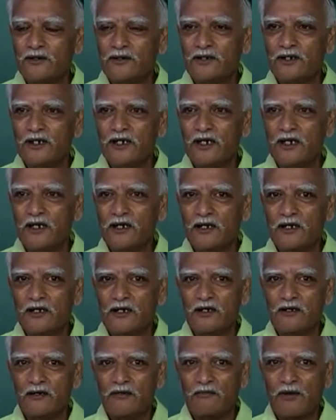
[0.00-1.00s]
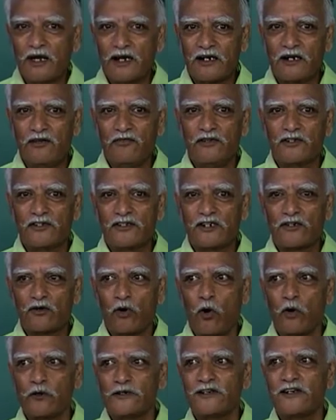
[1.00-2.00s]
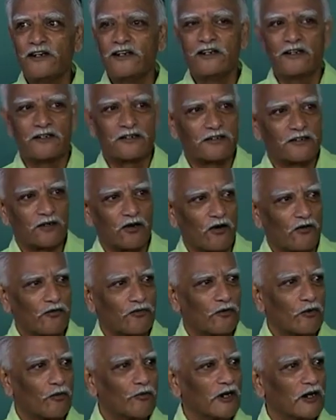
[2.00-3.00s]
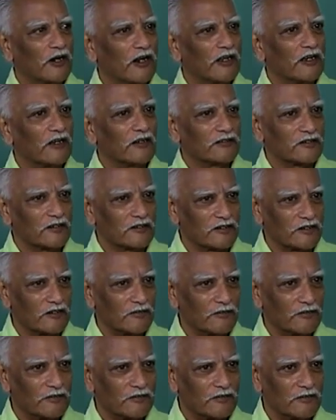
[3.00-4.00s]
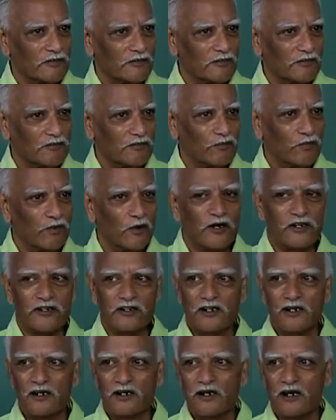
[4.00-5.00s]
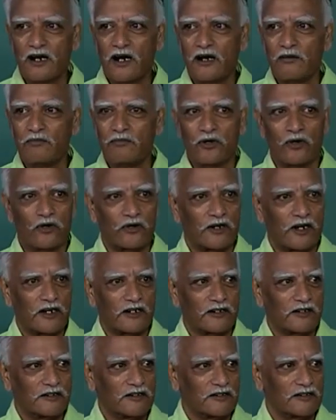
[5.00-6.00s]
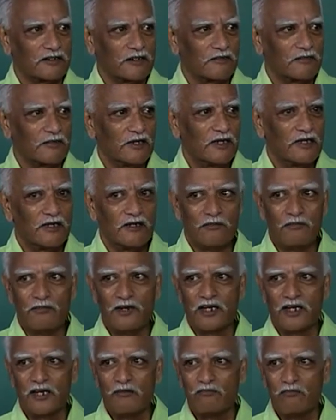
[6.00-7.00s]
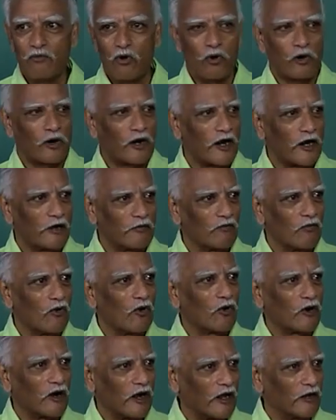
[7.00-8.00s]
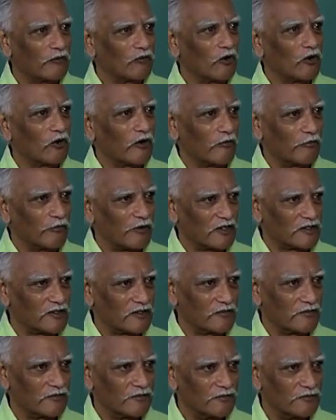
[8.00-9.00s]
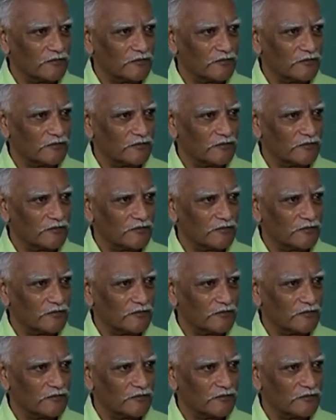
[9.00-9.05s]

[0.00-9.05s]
the magnificent orderliness of Roman legal system, political and bureaucratic system became more and more and more repressive.